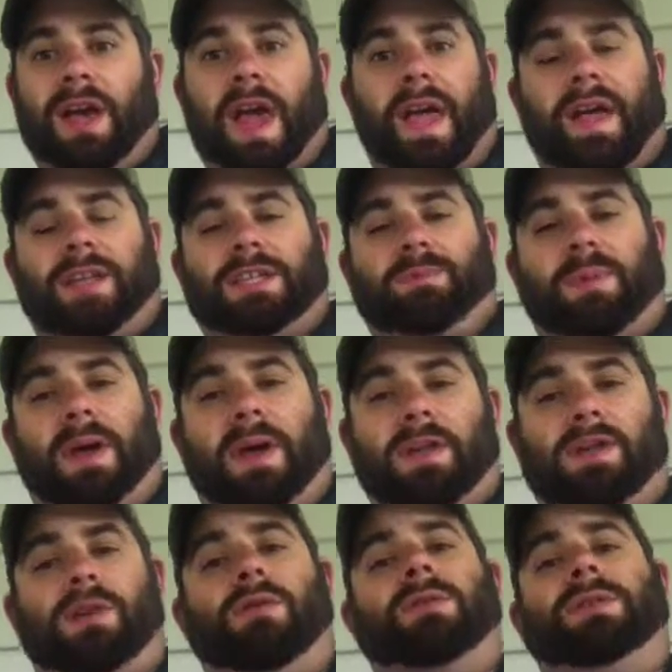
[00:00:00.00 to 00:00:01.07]
And it's
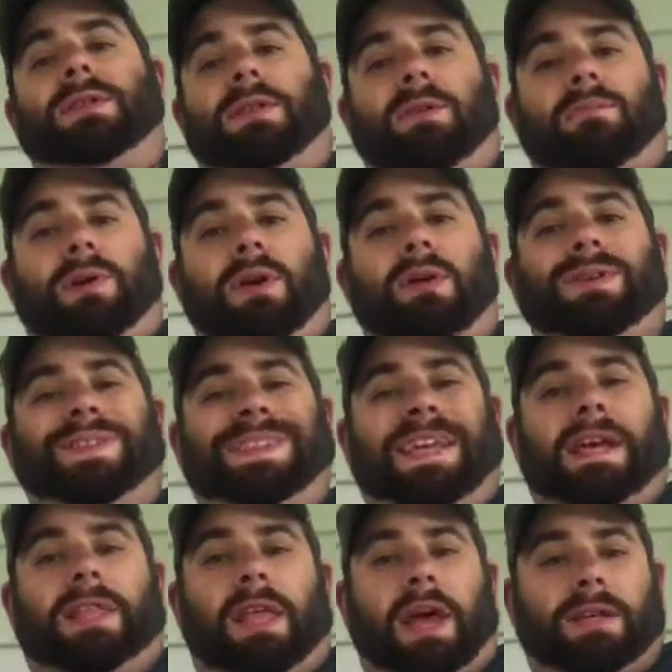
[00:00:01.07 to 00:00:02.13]
been used and abused and
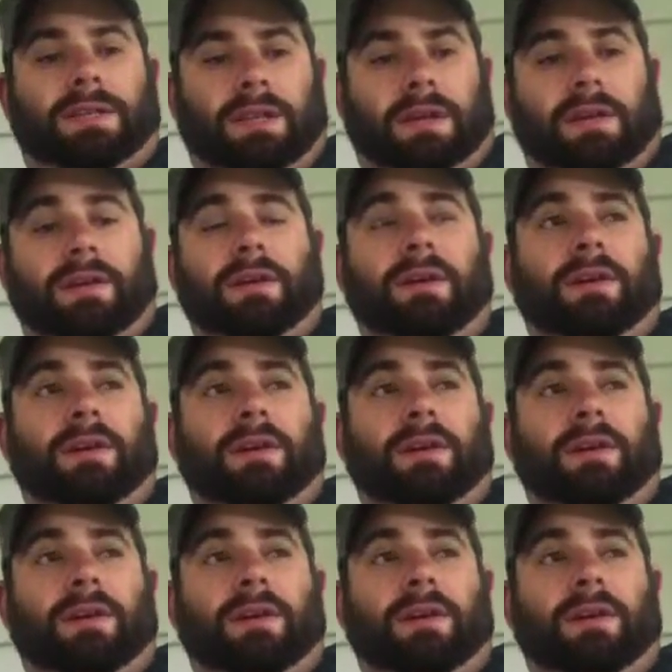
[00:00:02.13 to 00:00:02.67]
neglected.